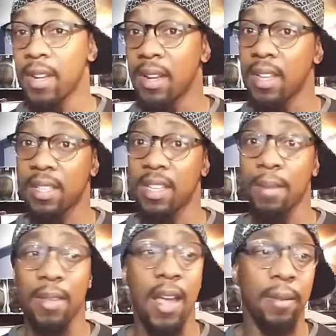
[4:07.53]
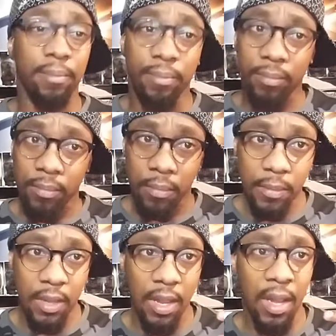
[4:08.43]
And then at the same time,
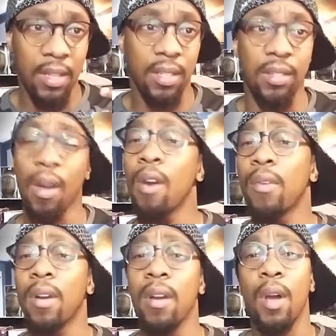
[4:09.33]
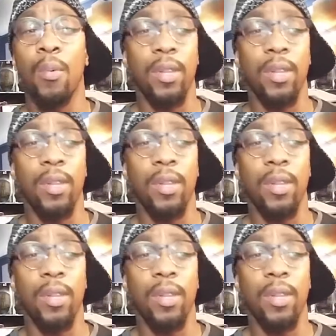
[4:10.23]
Sinara,